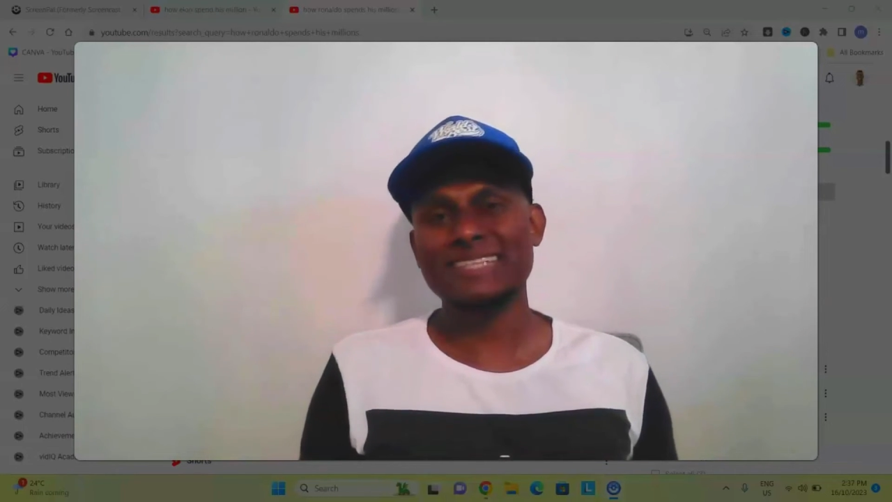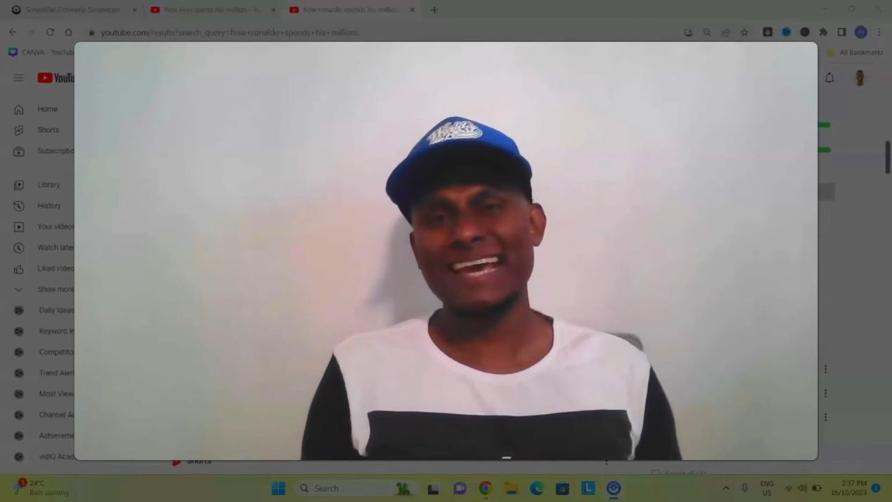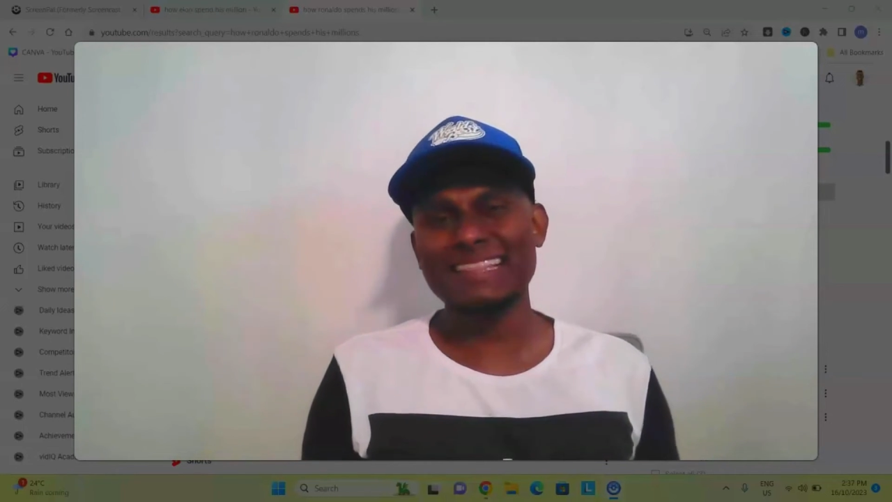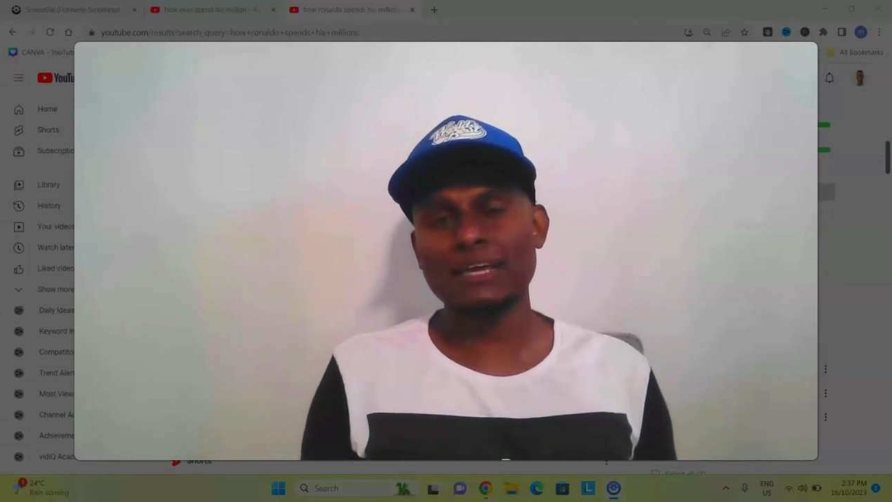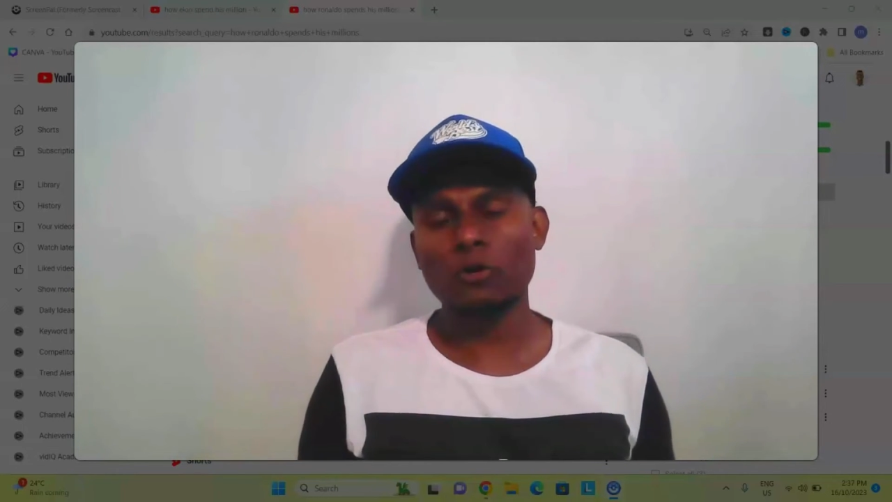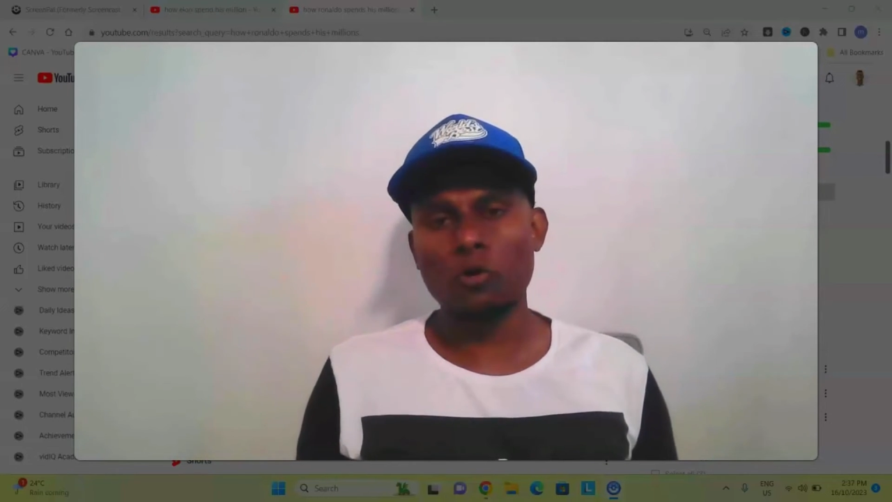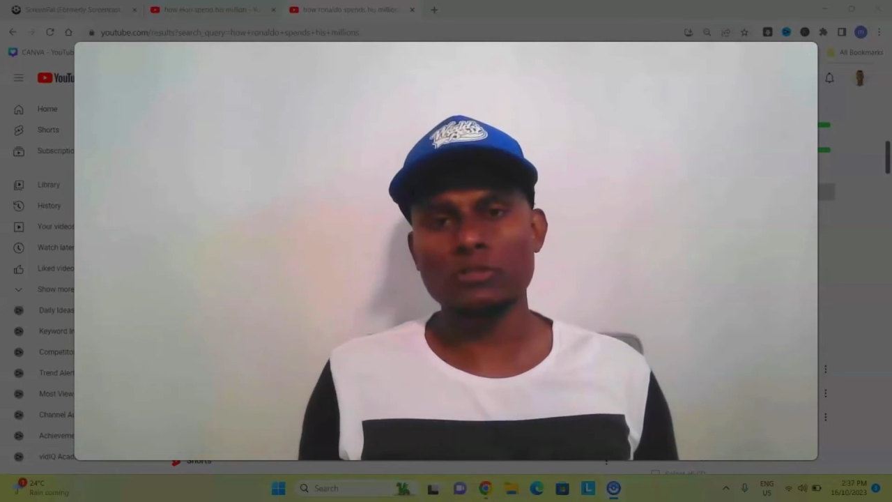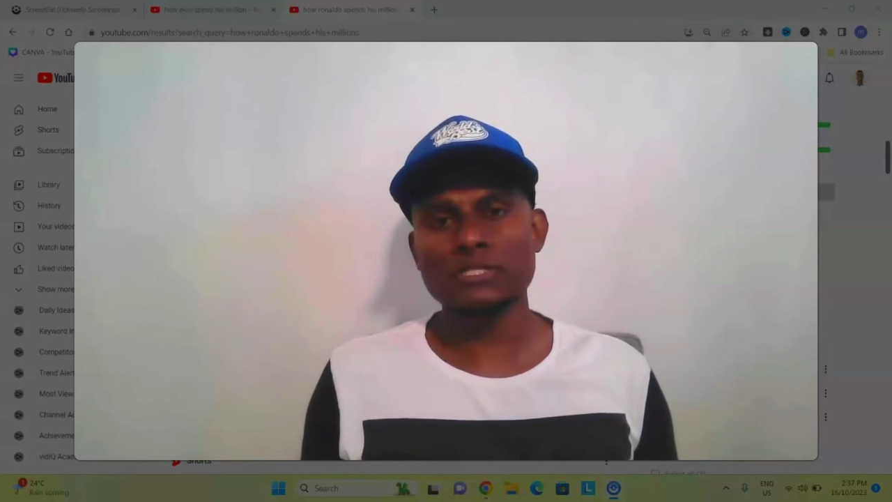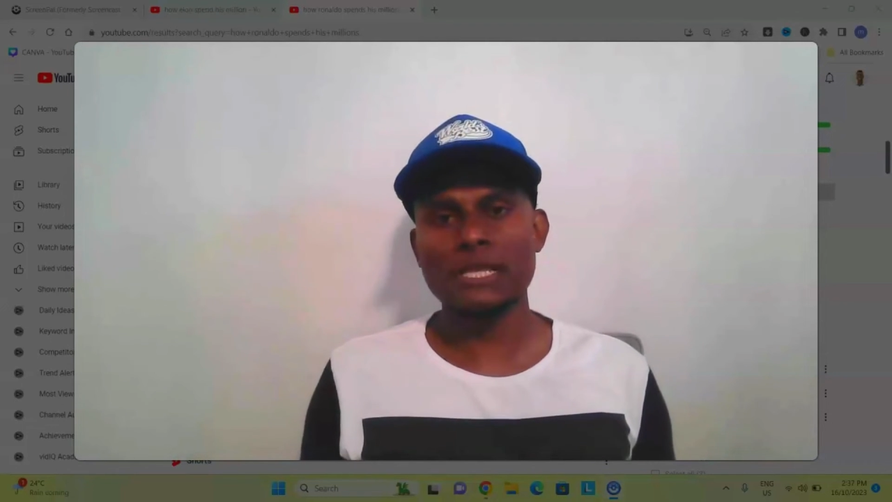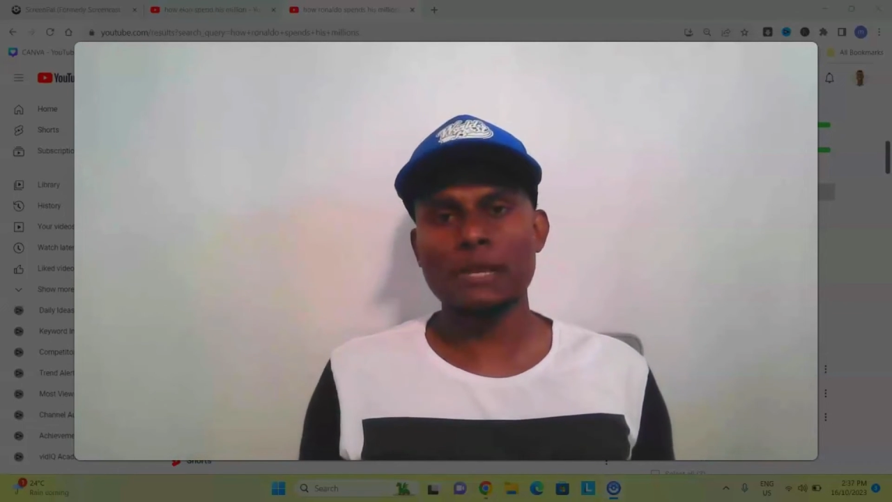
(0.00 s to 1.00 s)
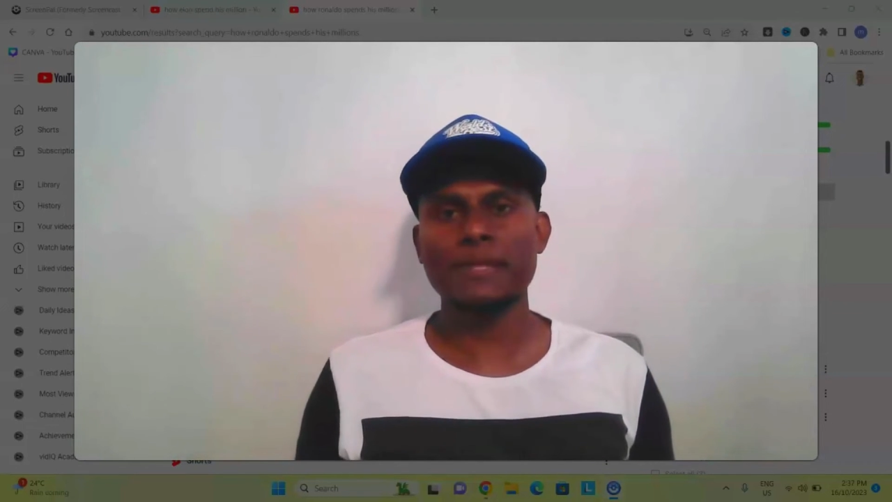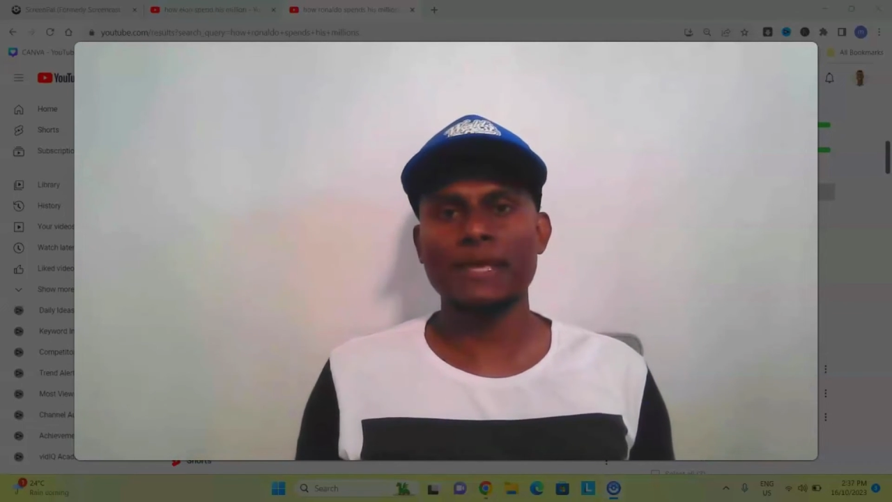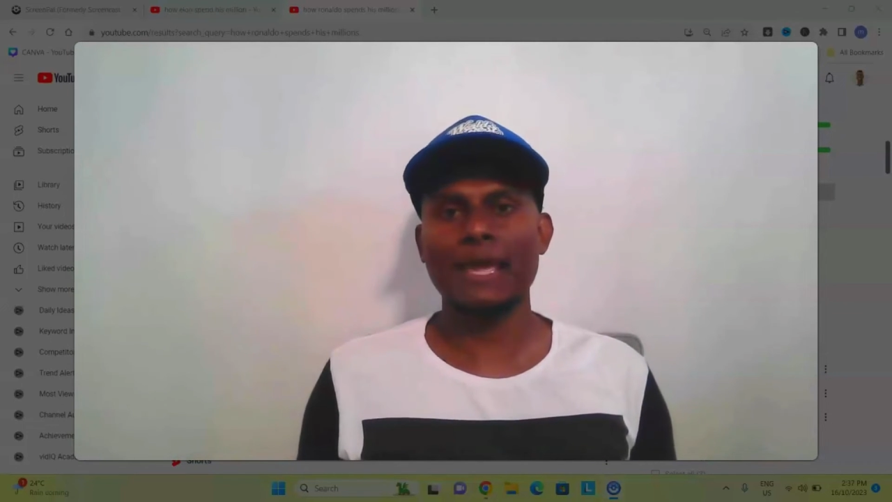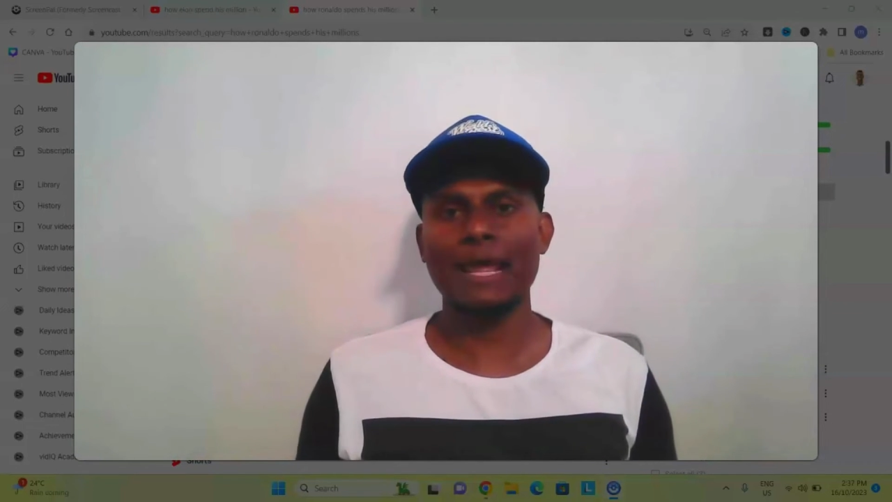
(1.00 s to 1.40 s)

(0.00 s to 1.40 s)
take the concept